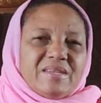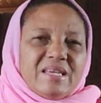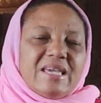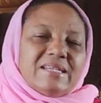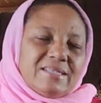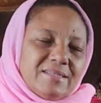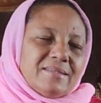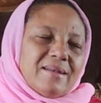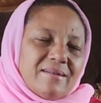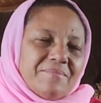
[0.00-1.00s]
Yes,
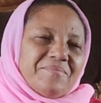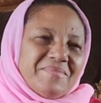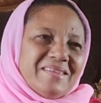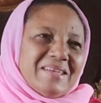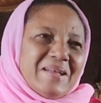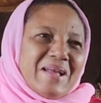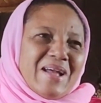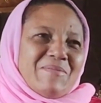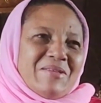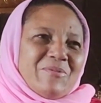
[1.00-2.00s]
I
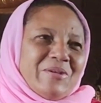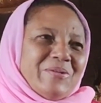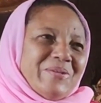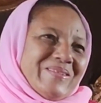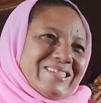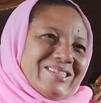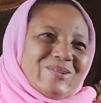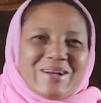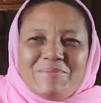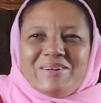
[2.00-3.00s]
mean, we always
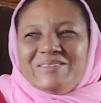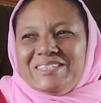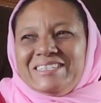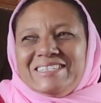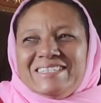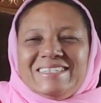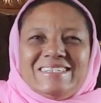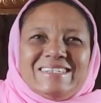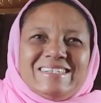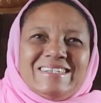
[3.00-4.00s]
talk about it,
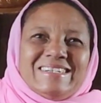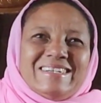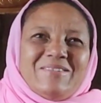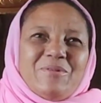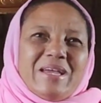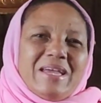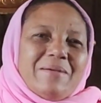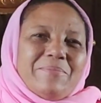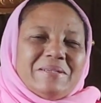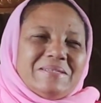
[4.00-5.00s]
where a
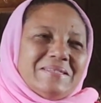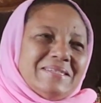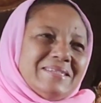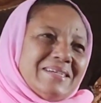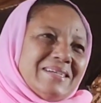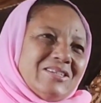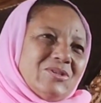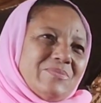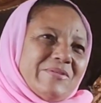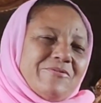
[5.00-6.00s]
person
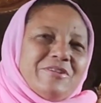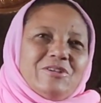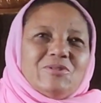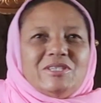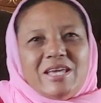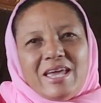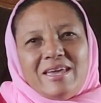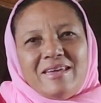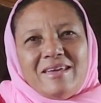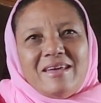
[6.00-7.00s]
should be free to say
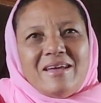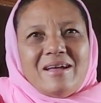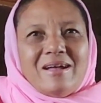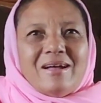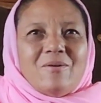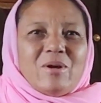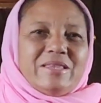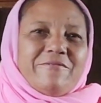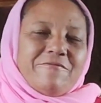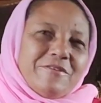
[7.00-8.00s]
what
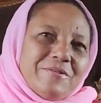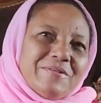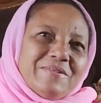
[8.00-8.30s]
they feel